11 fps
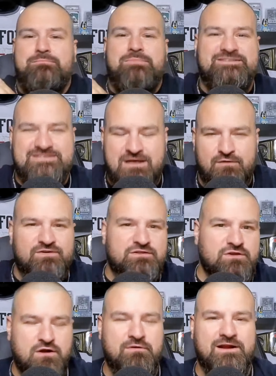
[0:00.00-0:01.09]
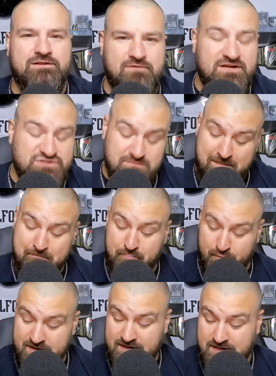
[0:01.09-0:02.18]
myself in the correct direction by
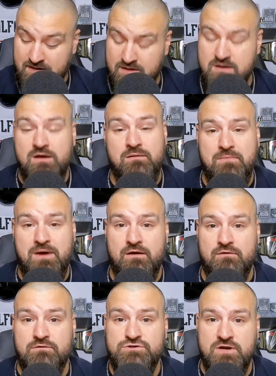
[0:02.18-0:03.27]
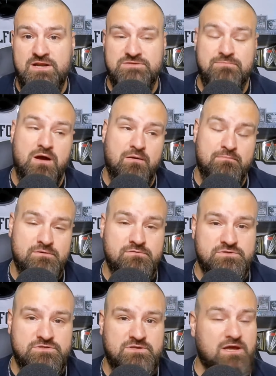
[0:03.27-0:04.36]
bringing my own drinks, my own
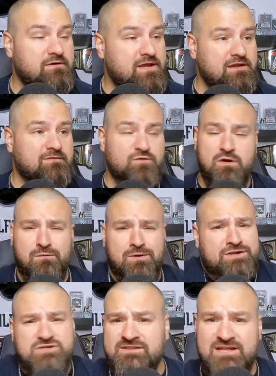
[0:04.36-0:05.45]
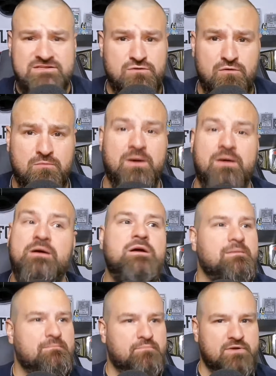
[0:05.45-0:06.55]
booze. Now, again, if you don't want to drink, that's cool, but
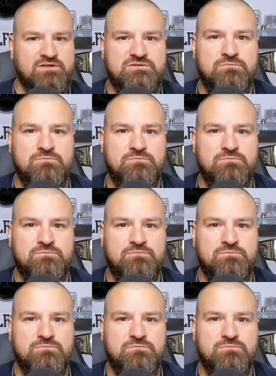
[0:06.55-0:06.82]
bring some